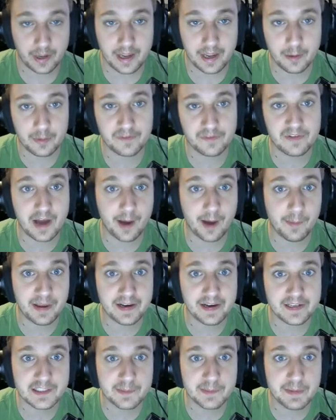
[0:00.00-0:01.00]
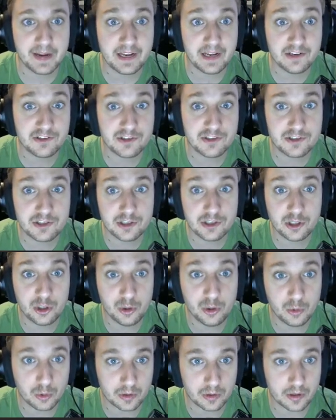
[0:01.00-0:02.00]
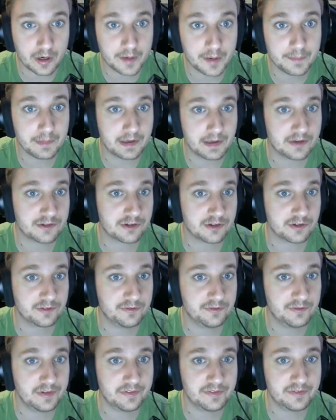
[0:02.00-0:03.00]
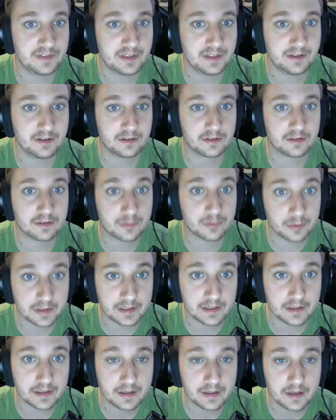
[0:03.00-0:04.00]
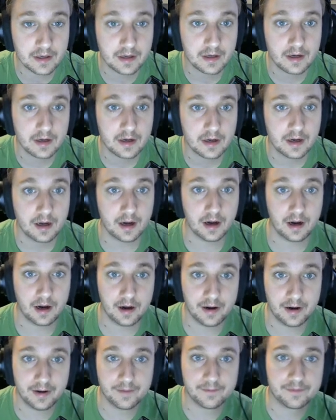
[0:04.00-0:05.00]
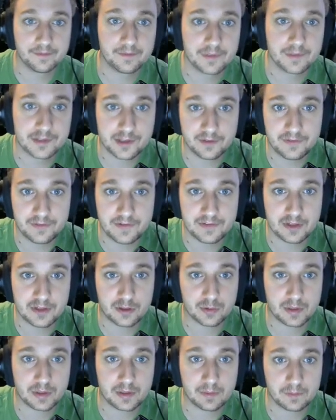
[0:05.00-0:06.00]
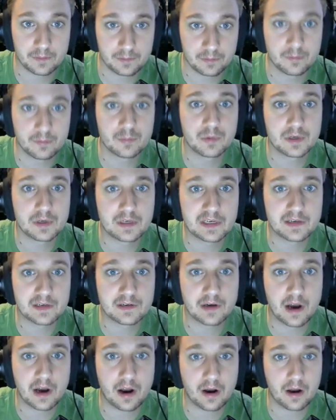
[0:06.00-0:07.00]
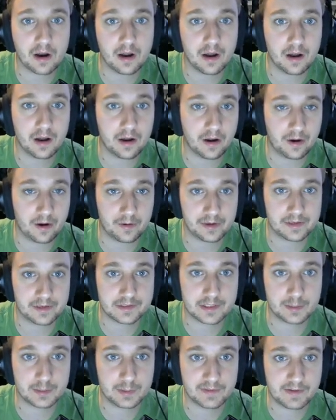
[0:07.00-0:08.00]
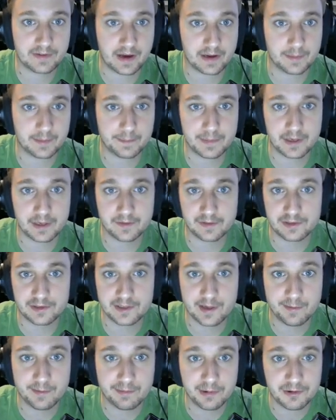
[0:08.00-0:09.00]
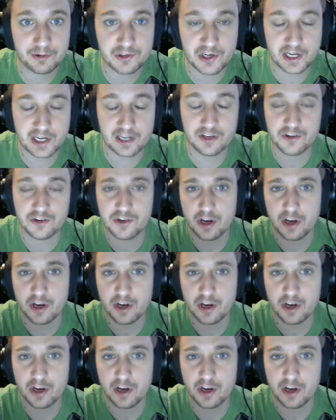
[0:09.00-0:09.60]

we've now made it to page 2. We're on measure 53. So 53, we can already see we've got a bit of a tempo change.